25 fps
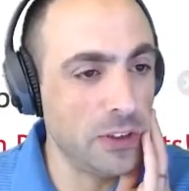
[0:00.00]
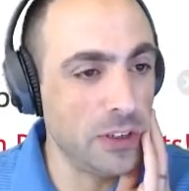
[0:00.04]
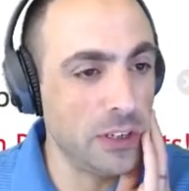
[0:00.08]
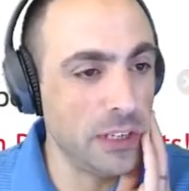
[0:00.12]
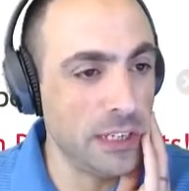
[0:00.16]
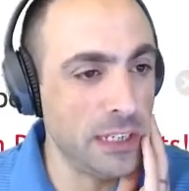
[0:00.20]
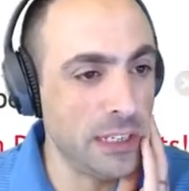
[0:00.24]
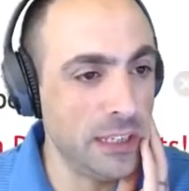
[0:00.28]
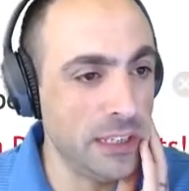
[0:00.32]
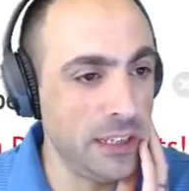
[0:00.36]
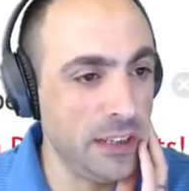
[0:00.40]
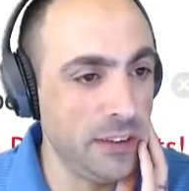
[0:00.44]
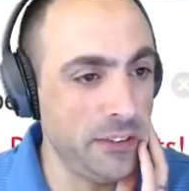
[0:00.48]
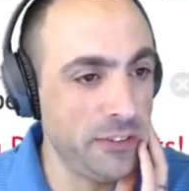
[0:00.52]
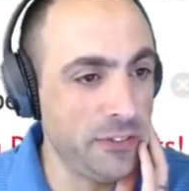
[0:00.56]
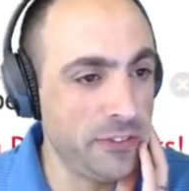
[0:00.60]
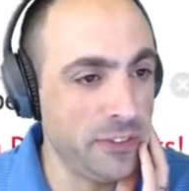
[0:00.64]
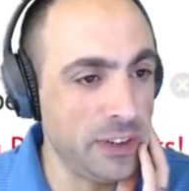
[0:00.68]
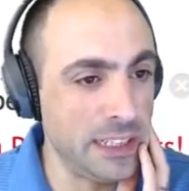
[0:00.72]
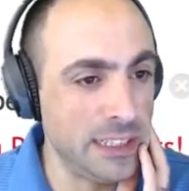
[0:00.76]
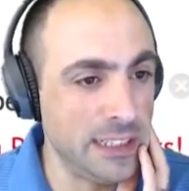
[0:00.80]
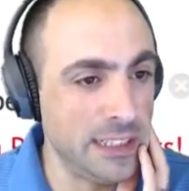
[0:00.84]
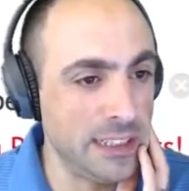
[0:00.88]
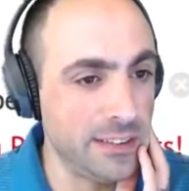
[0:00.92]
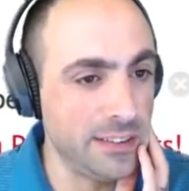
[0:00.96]
and if
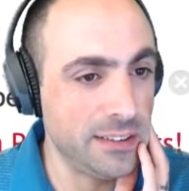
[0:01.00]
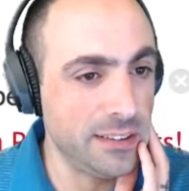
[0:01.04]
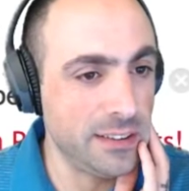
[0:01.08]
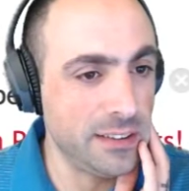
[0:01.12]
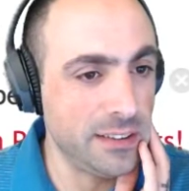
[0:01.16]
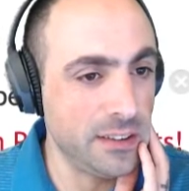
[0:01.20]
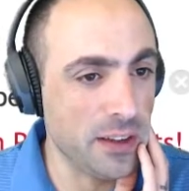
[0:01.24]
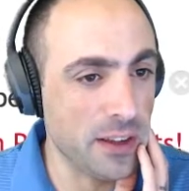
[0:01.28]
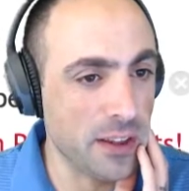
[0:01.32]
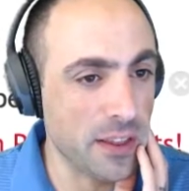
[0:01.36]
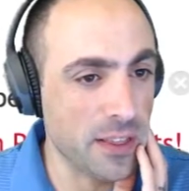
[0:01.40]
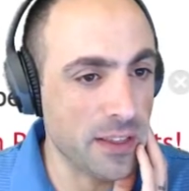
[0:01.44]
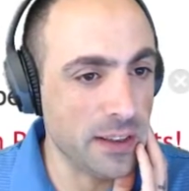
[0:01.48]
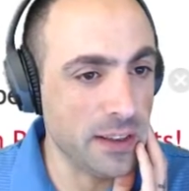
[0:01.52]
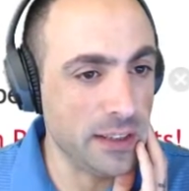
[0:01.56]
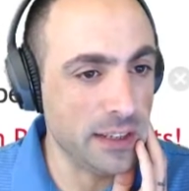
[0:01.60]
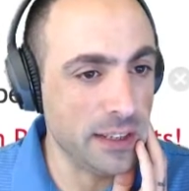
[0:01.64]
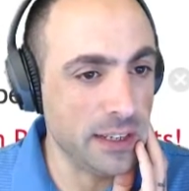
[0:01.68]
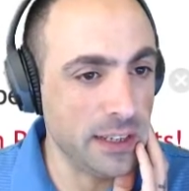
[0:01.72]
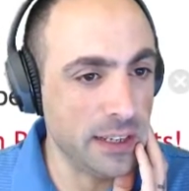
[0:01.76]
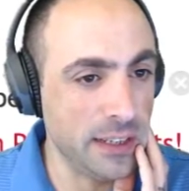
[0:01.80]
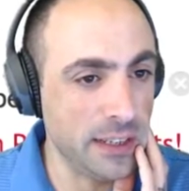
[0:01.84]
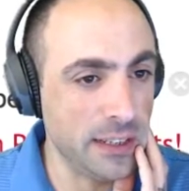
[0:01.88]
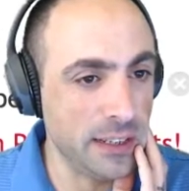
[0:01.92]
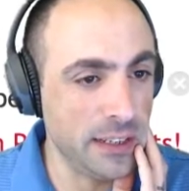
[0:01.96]

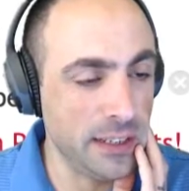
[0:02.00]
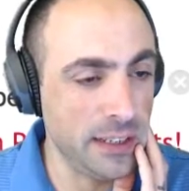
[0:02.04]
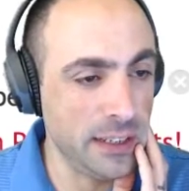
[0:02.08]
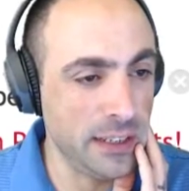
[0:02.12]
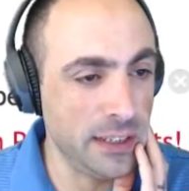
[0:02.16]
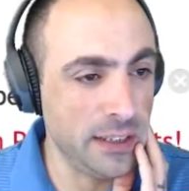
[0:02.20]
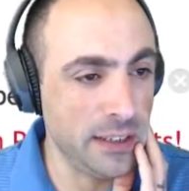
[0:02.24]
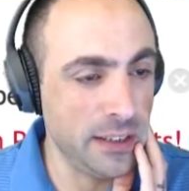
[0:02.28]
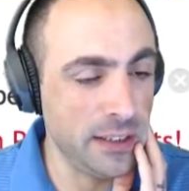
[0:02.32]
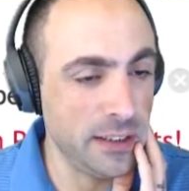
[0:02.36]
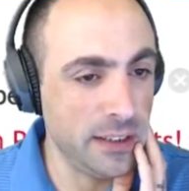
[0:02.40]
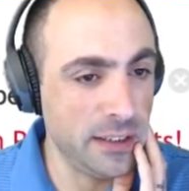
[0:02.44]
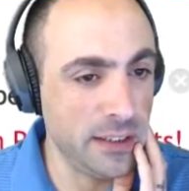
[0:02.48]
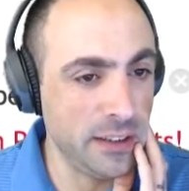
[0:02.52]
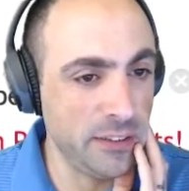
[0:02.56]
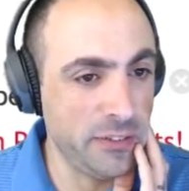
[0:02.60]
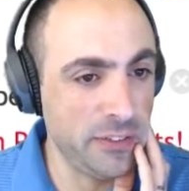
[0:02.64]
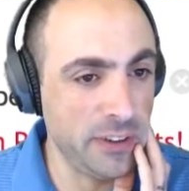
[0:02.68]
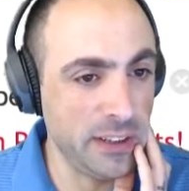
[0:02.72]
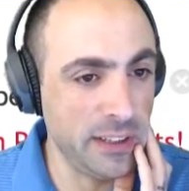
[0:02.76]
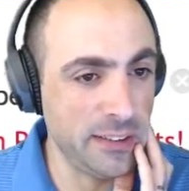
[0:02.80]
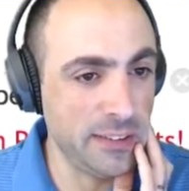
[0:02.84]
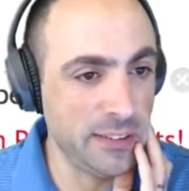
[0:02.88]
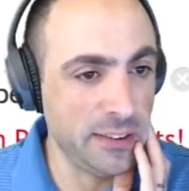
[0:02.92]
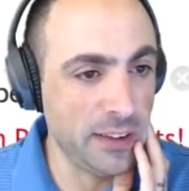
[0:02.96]
identity.authenticate in
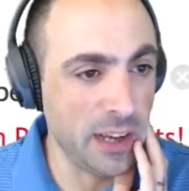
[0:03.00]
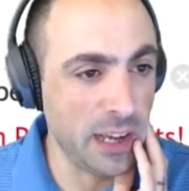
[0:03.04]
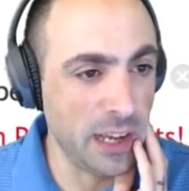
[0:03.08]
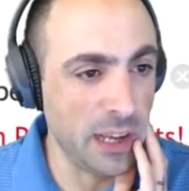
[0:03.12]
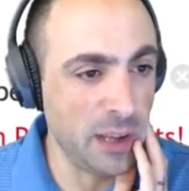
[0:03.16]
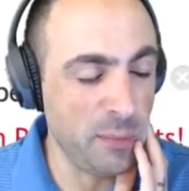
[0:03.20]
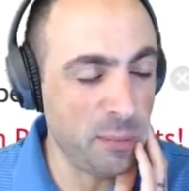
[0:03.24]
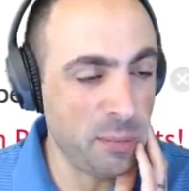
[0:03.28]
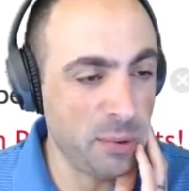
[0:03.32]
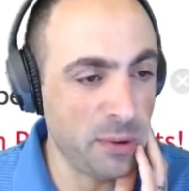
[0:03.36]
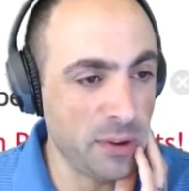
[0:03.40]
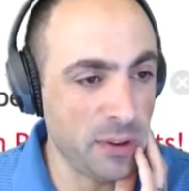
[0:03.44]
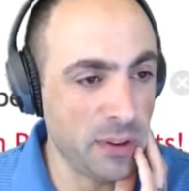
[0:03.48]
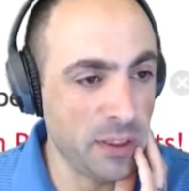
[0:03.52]
event type,